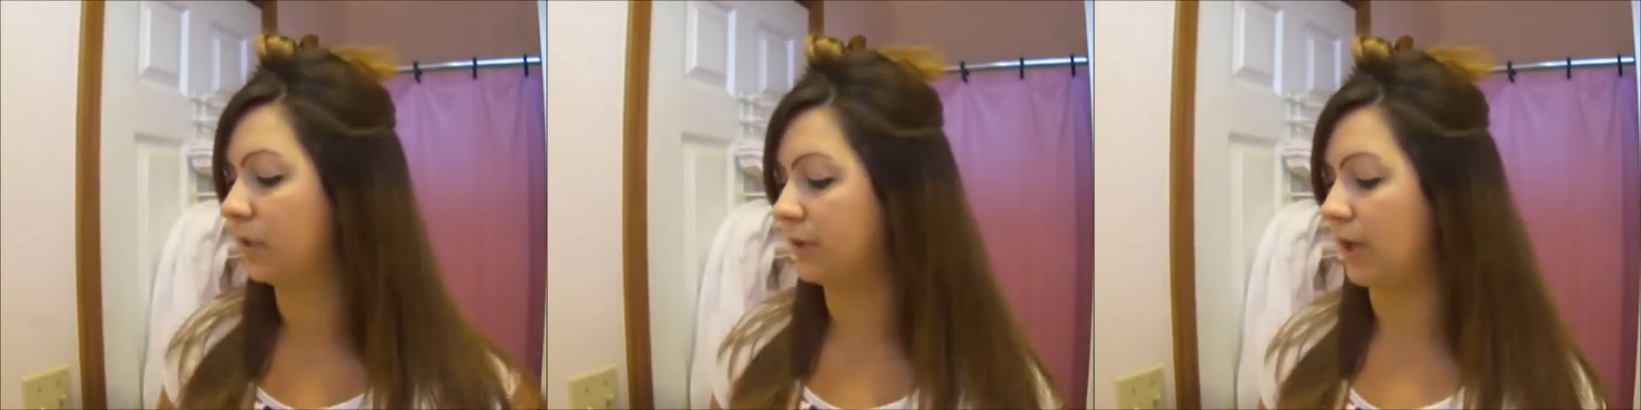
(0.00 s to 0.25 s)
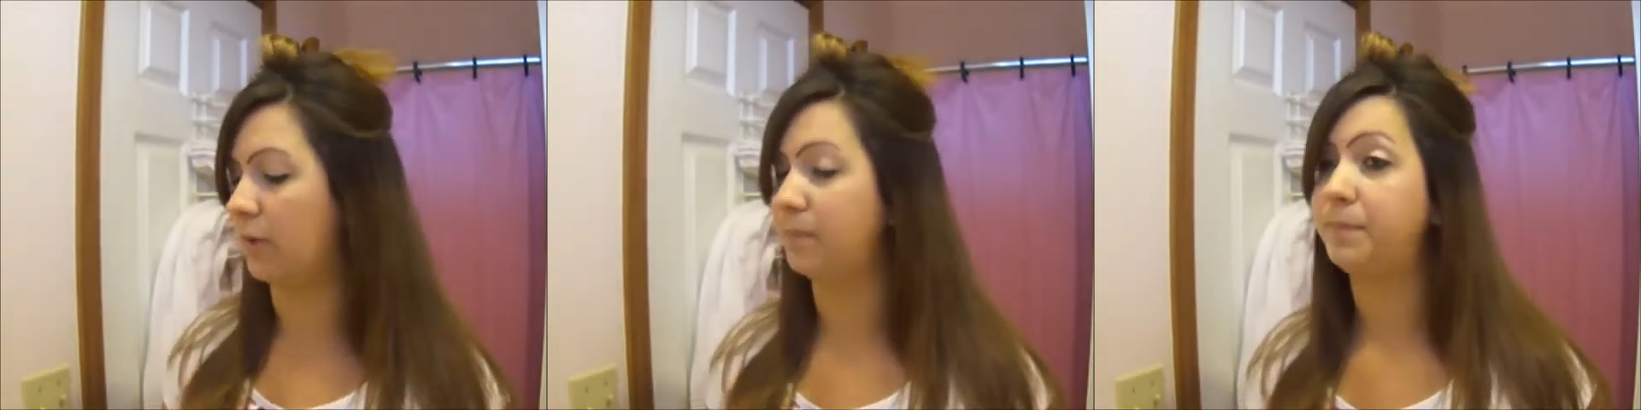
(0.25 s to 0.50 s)

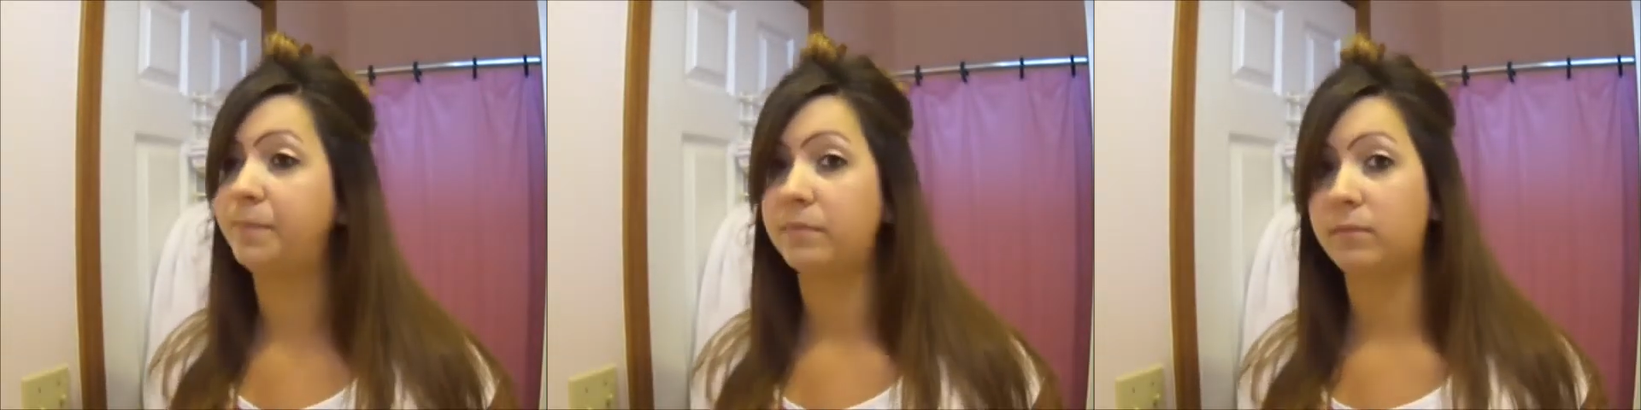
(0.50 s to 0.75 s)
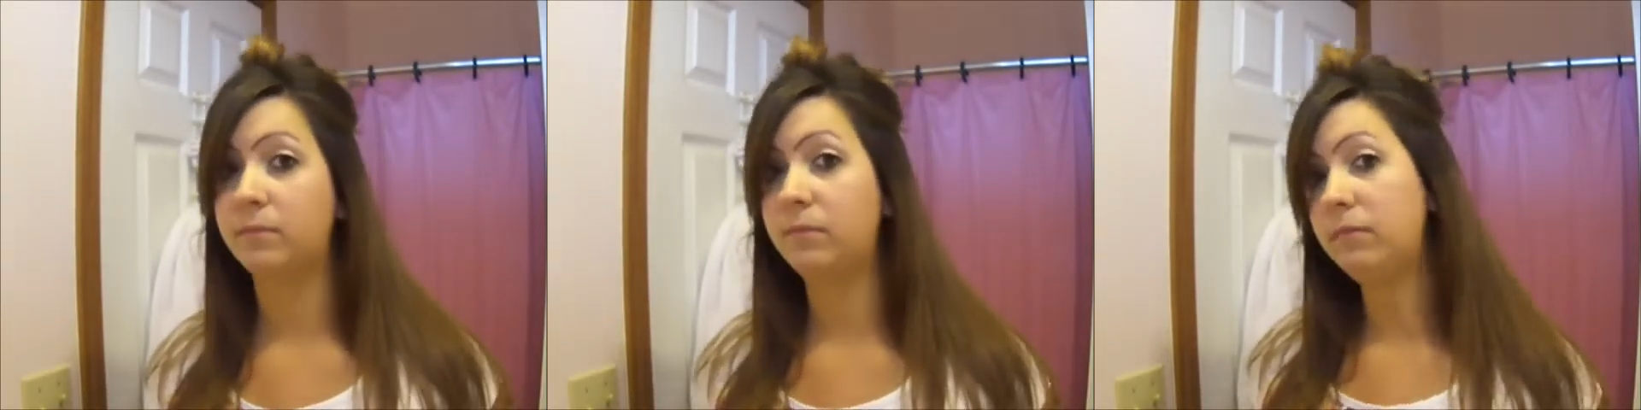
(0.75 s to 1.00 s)
So
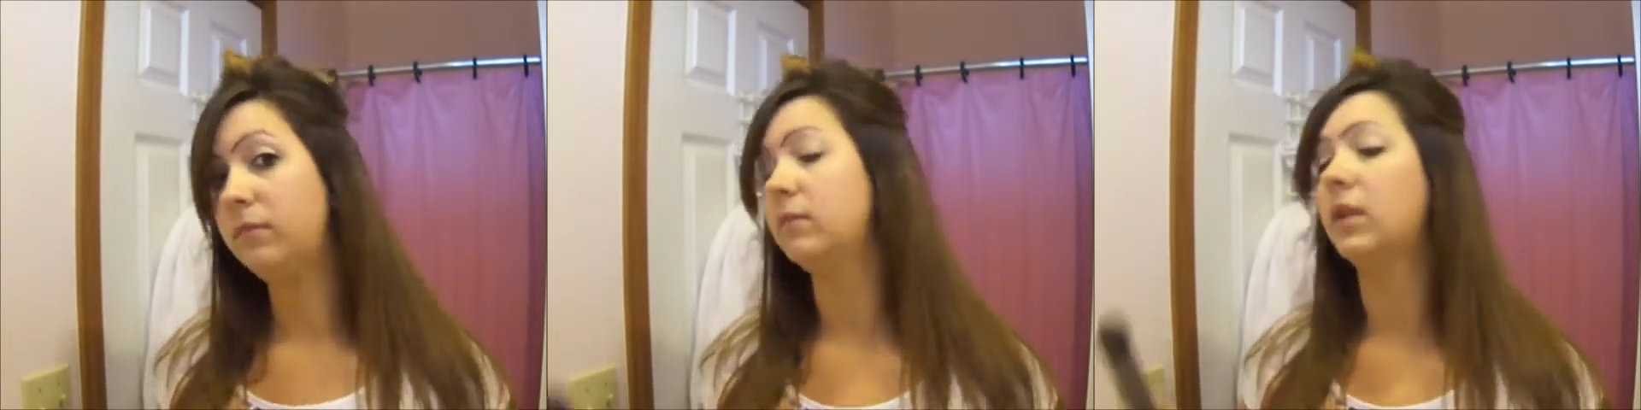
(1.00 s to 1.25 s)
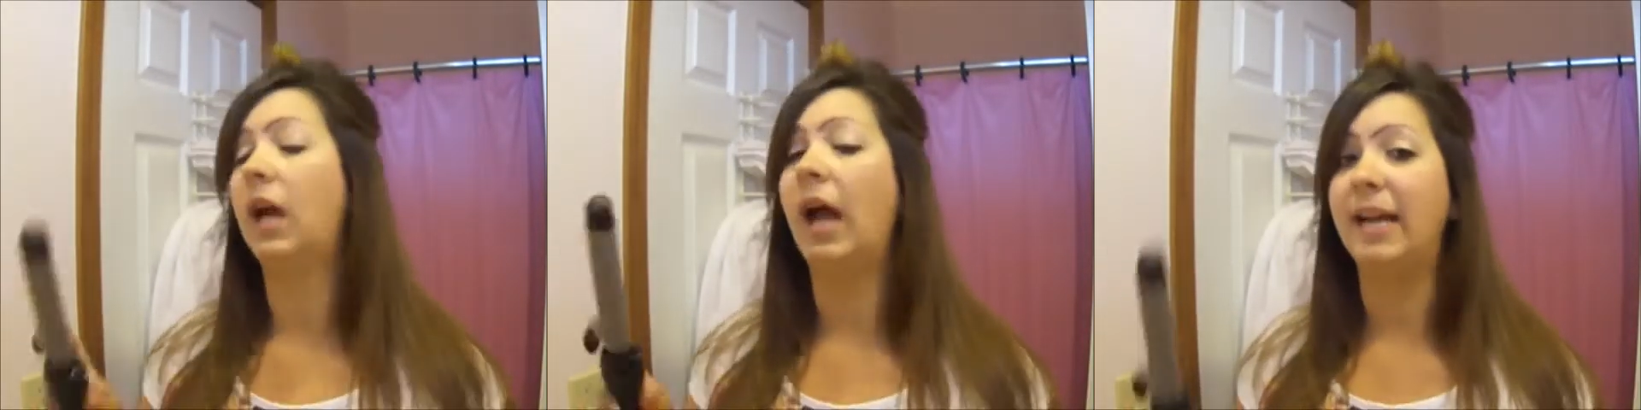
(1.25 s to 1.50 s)

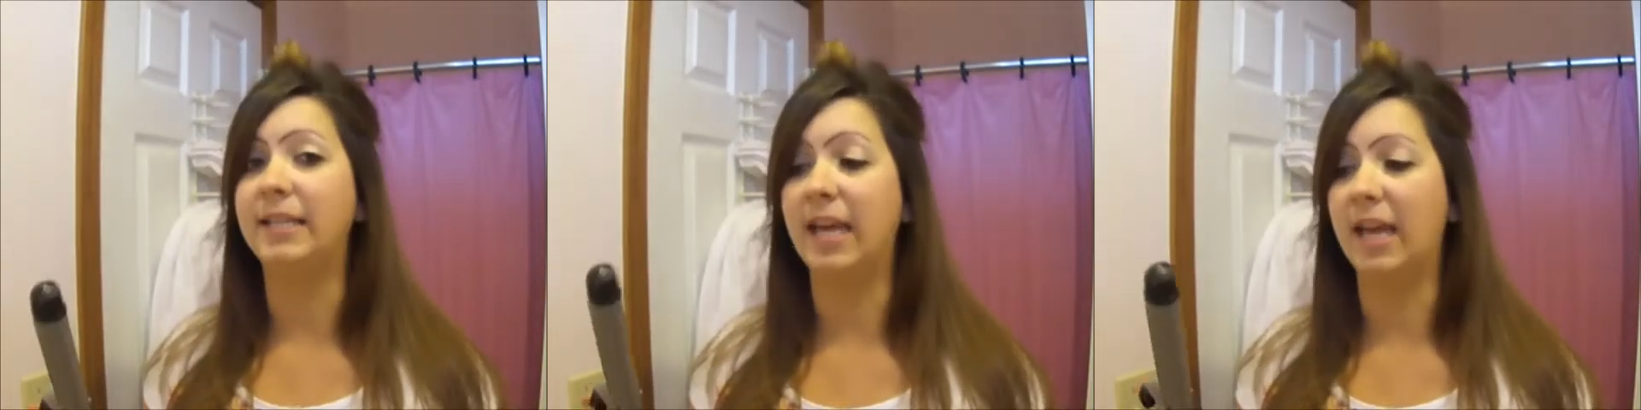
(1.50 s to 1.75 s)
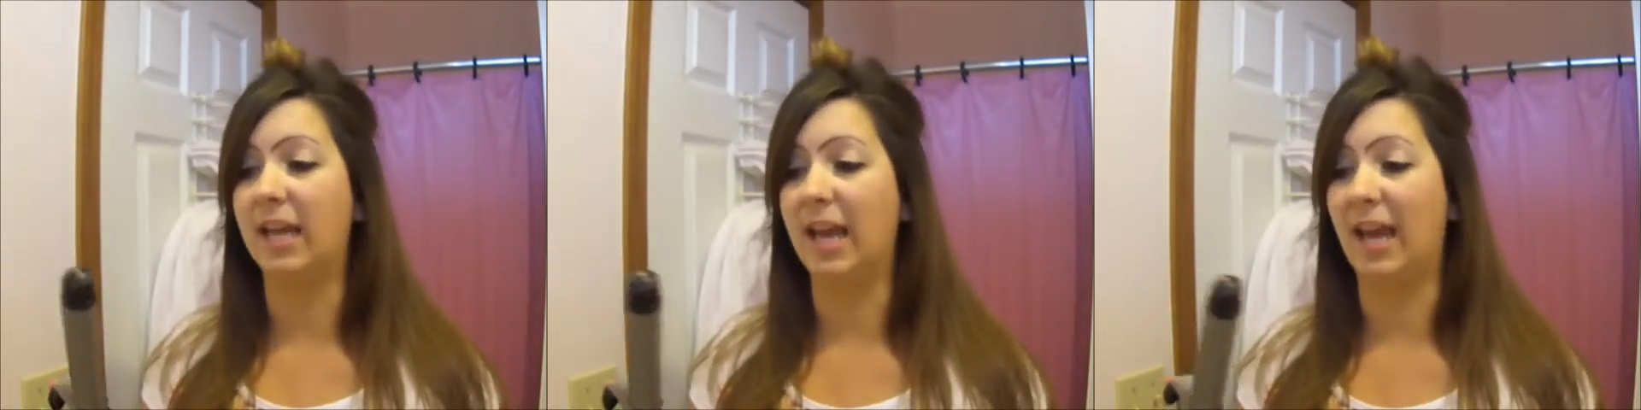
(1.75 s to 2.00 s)
I
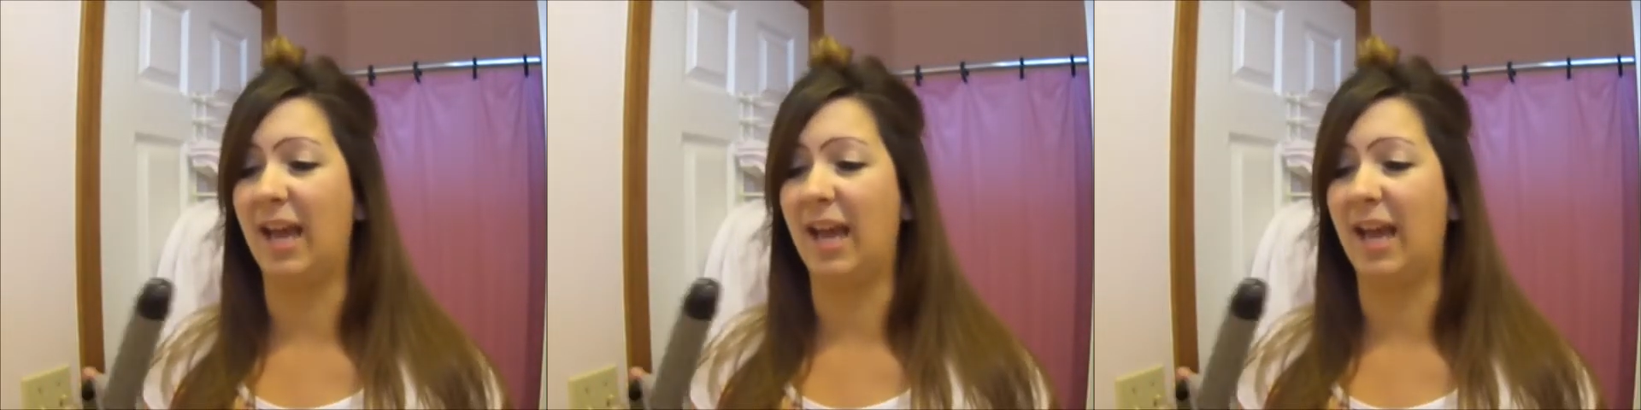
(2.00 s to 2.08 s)
take